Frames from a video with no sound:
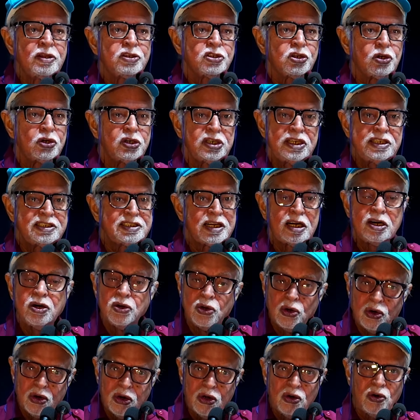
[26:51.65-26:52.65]
So he
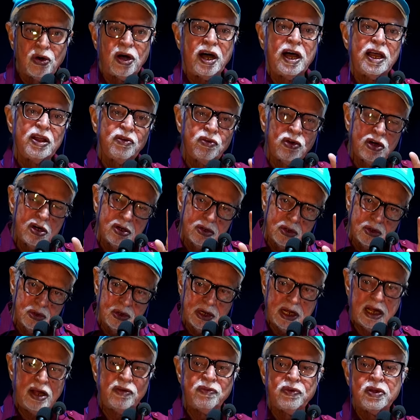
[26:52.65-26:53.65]
said, "No, I want
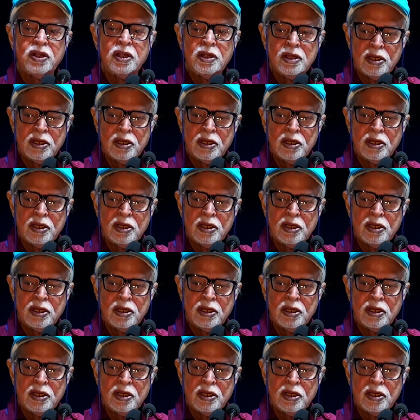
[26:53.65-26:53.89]
to have